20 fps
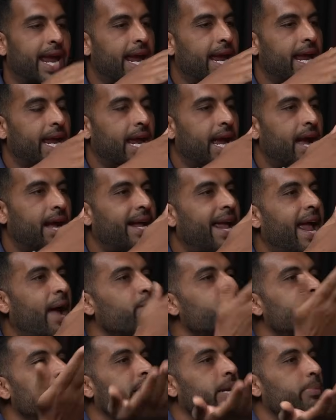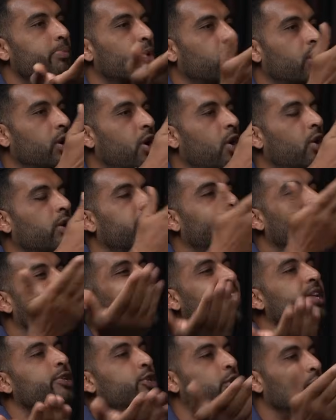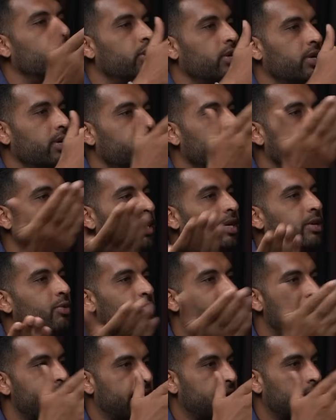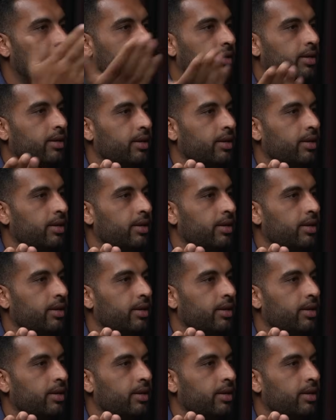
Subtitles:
a accounting book called the ledger running.